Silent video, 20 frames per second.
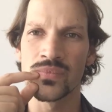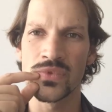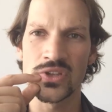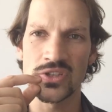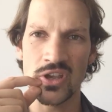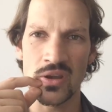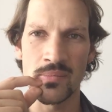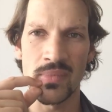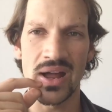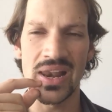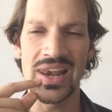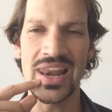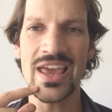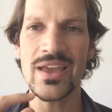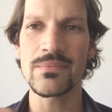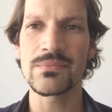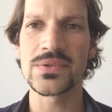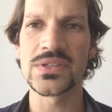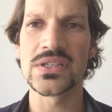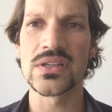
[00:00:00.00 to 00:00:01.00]
So my
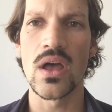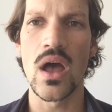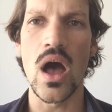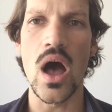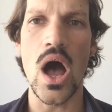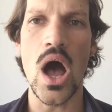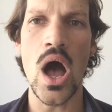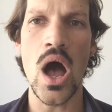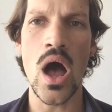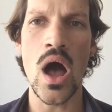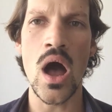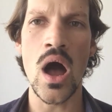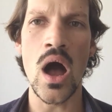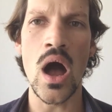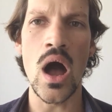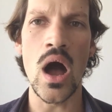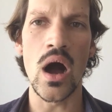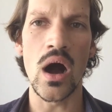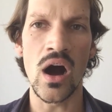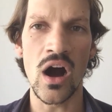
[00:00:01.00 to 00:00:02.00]
lips, er,